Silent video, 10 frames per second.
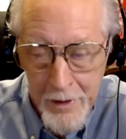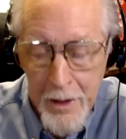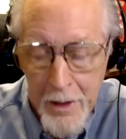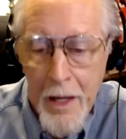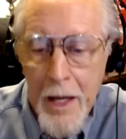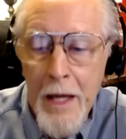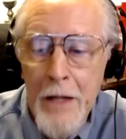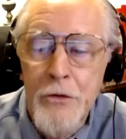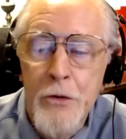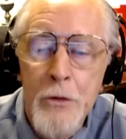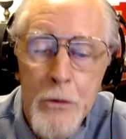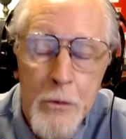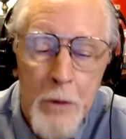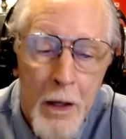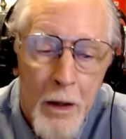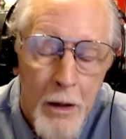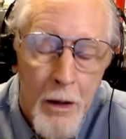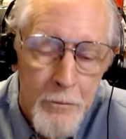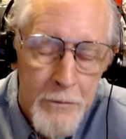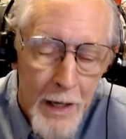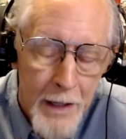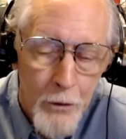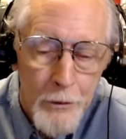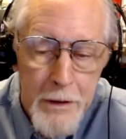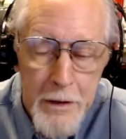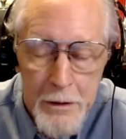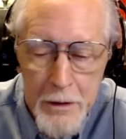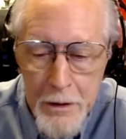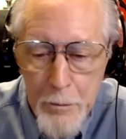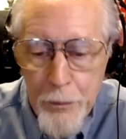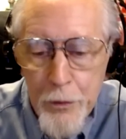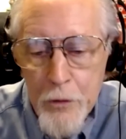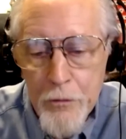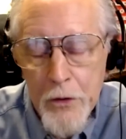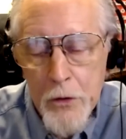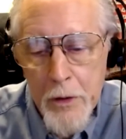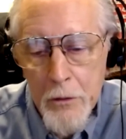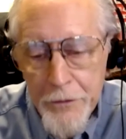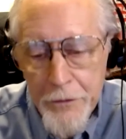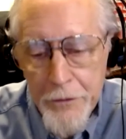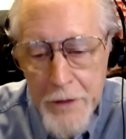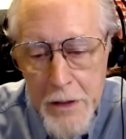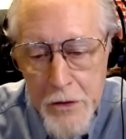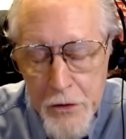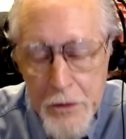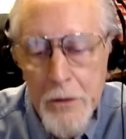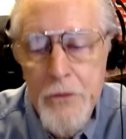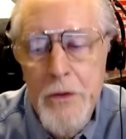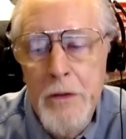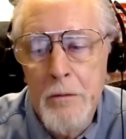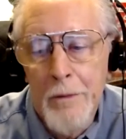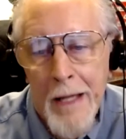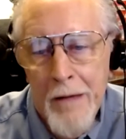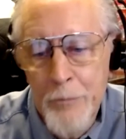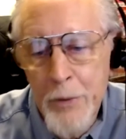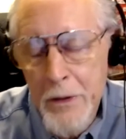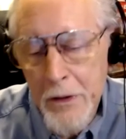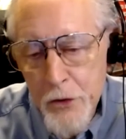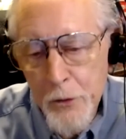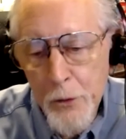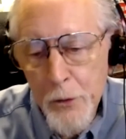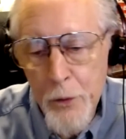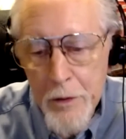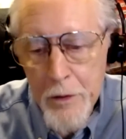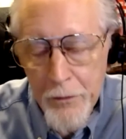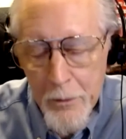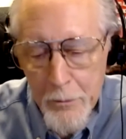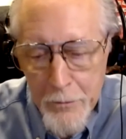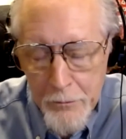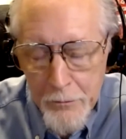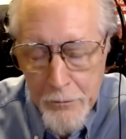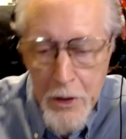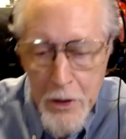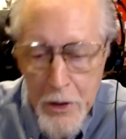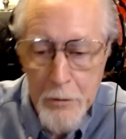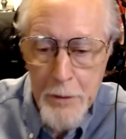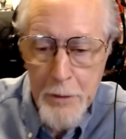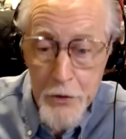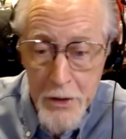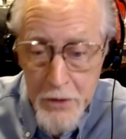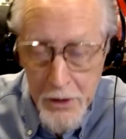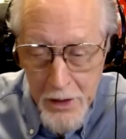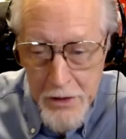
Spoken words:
and to not only improve the critical thinking skills that have been excluded from young people's education,